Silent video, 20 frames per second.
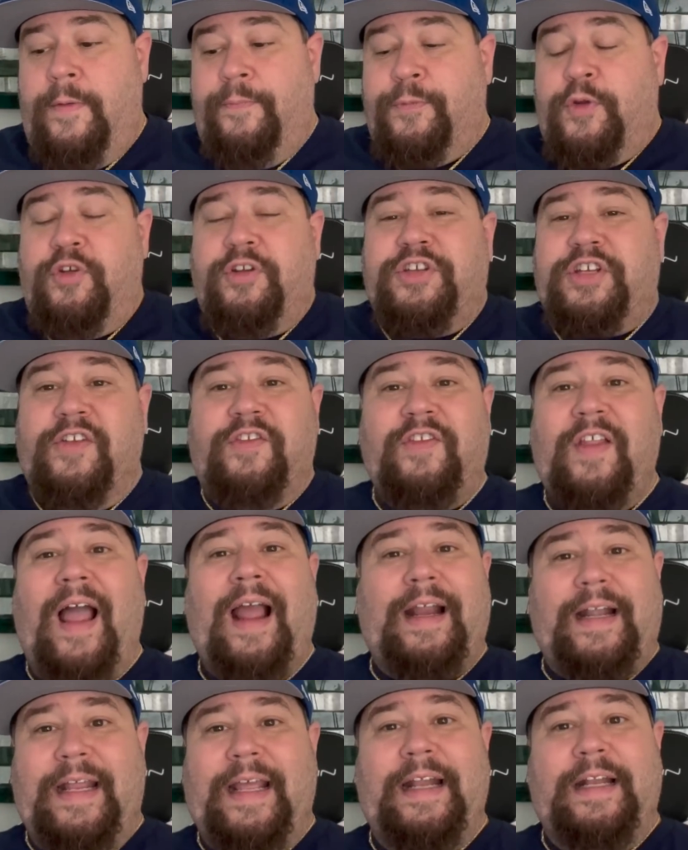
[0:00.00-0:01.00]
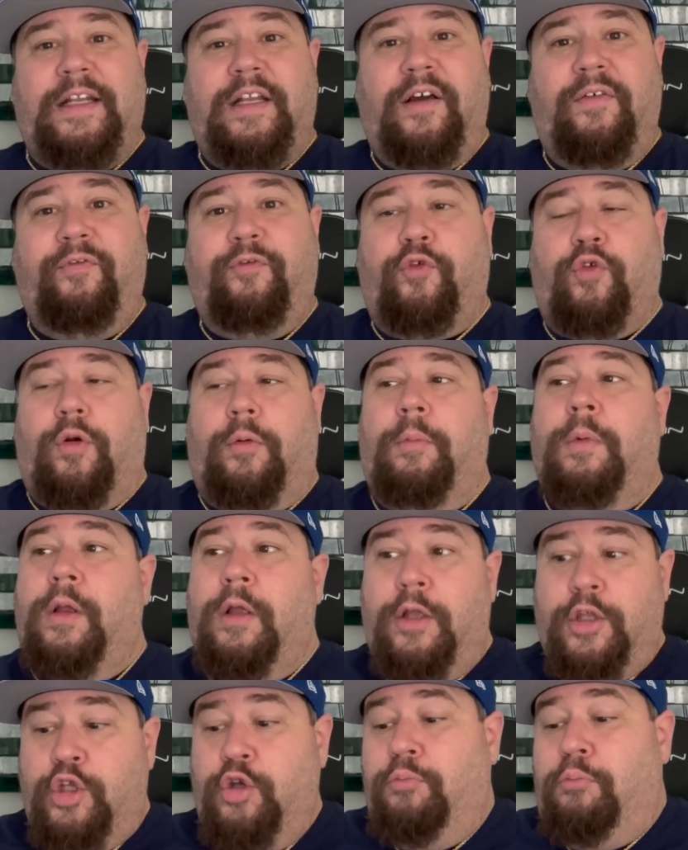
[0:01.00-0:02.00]
You're just not going to get enough for him.
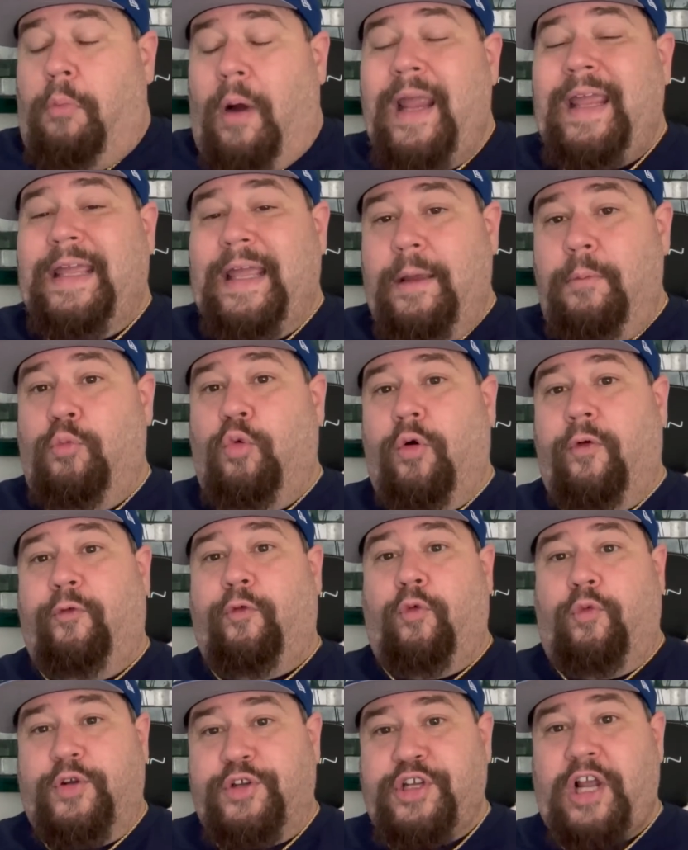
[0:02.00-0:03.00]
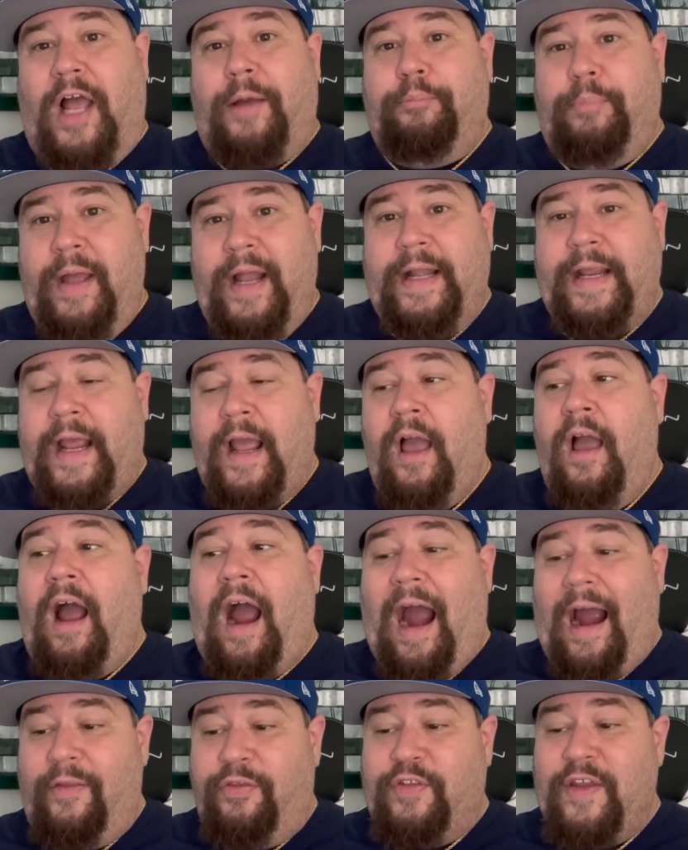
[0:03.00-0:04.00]
You might get more for Rashad Penny.
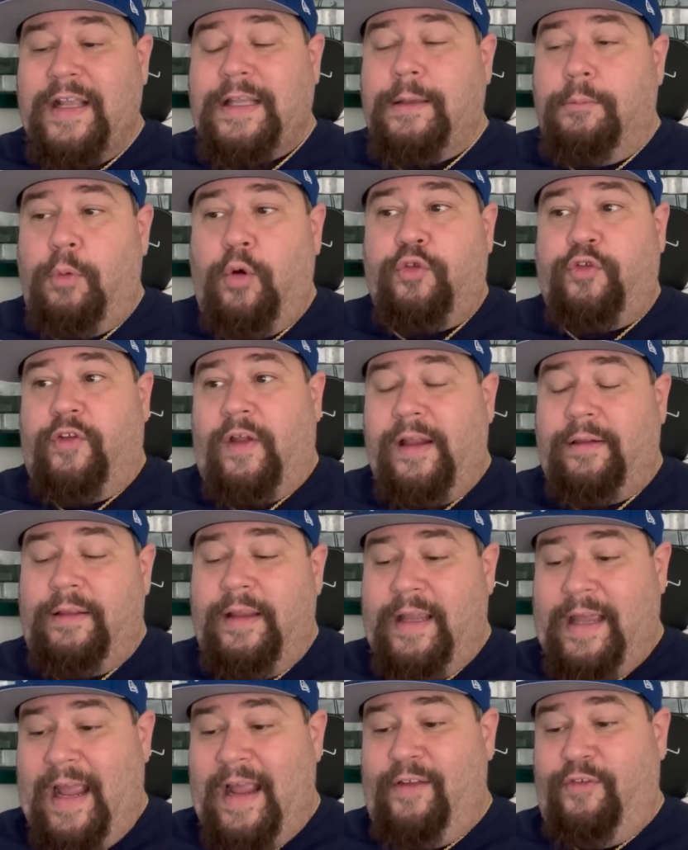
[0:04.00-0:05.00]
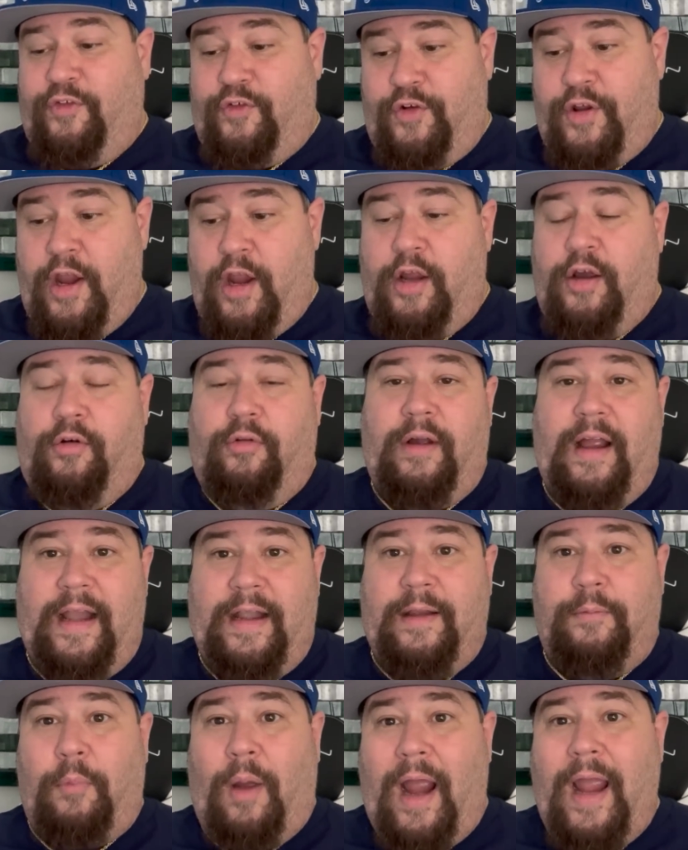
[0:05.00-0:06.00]
I think the most likely case scenario,
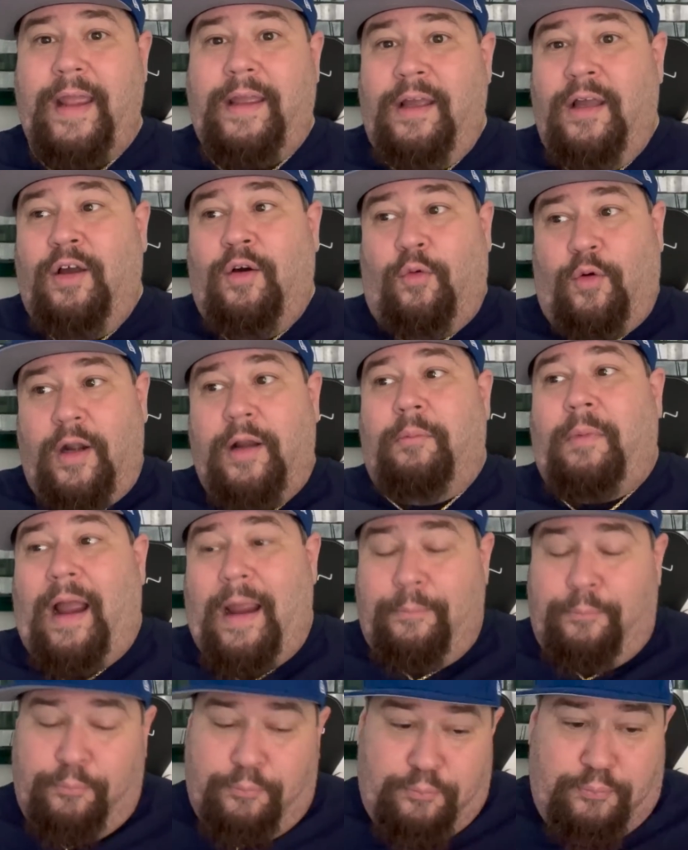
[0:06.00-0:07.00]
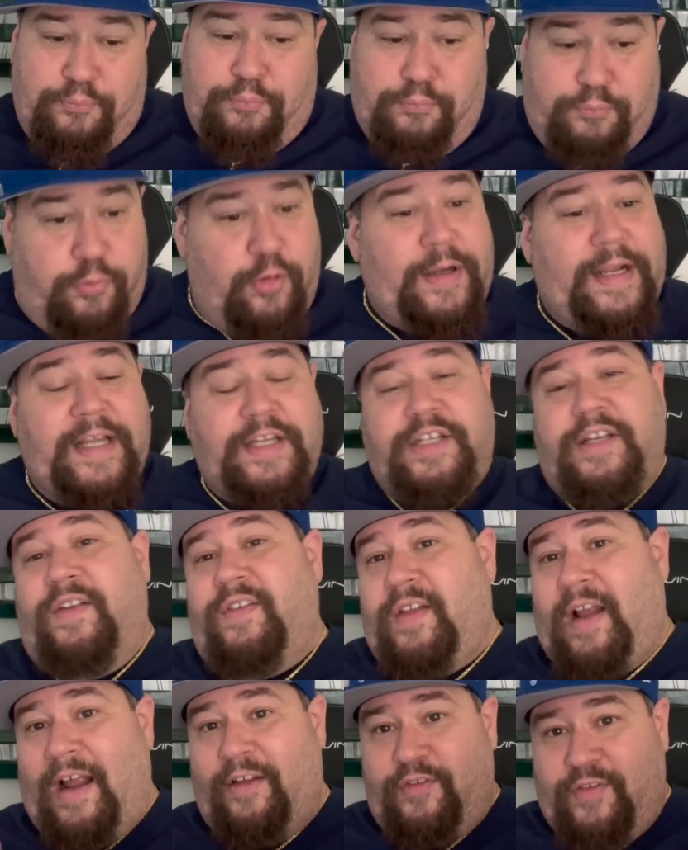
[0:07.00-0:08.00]
and one of my predictions,
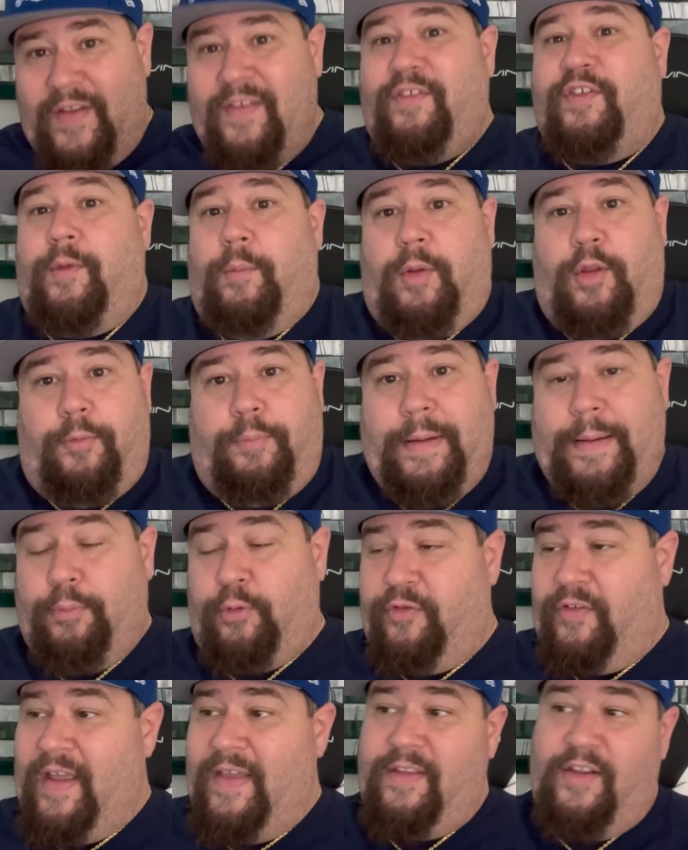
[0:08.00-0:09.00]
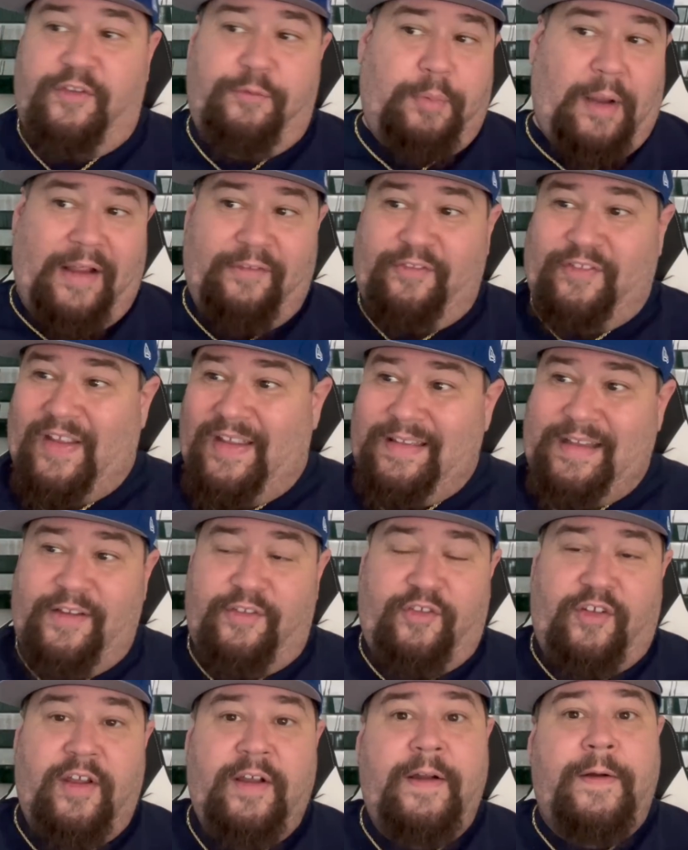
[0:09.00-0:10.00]
and I've seen some other people say this, but I said
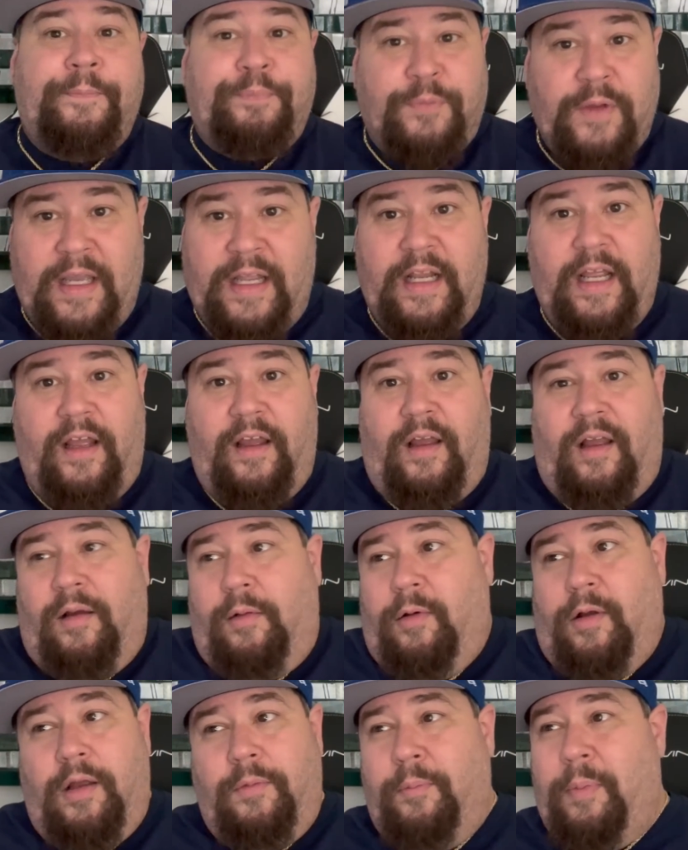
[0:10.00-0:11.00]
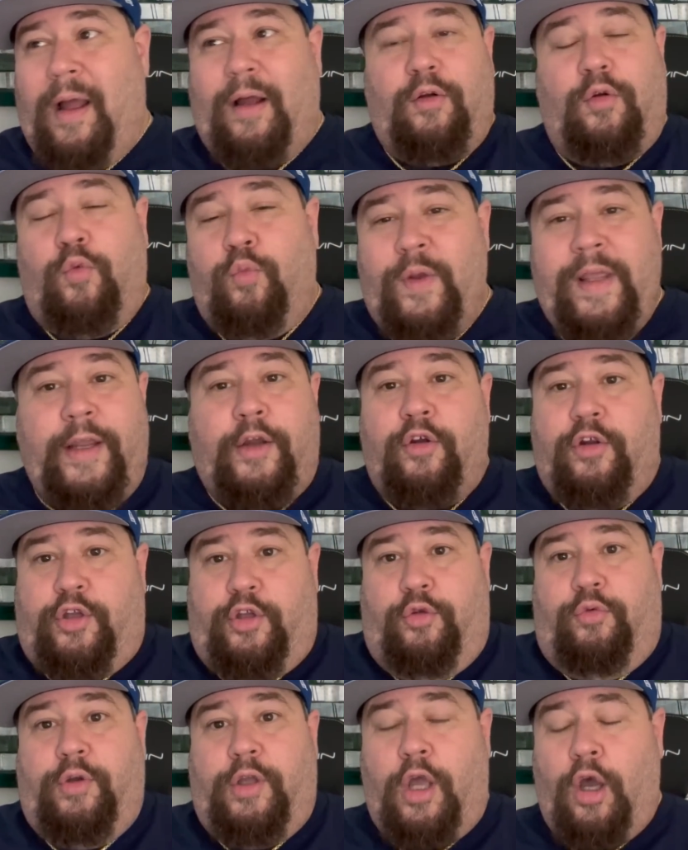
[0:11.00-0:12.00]
this about a week or
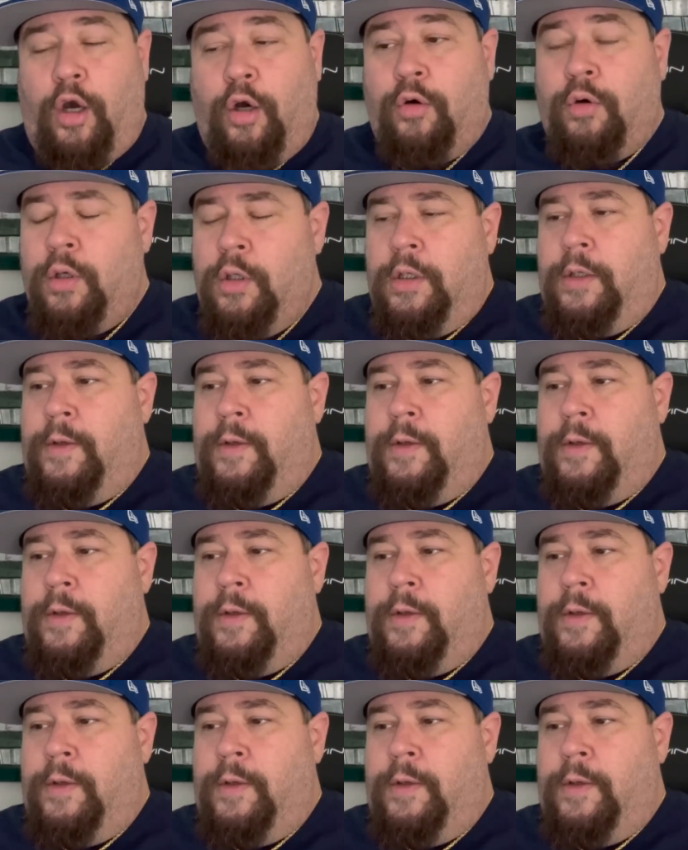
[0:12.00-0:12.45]
two ago,